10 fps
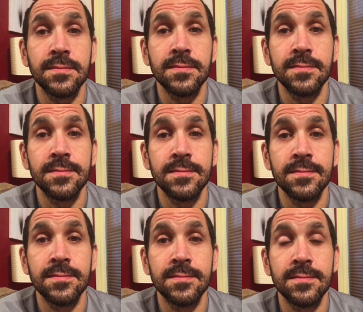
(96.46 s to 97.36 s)

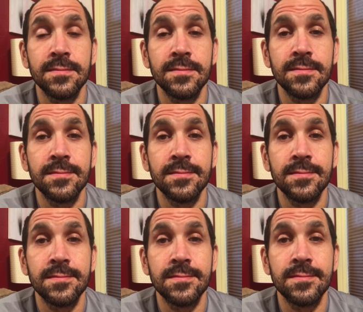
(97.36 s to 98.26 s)

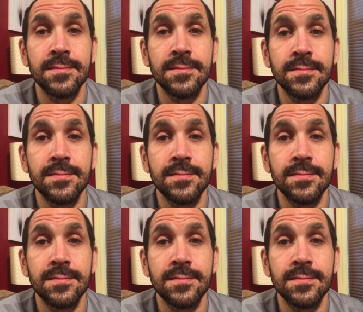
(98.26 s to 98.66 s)
Nothing is said.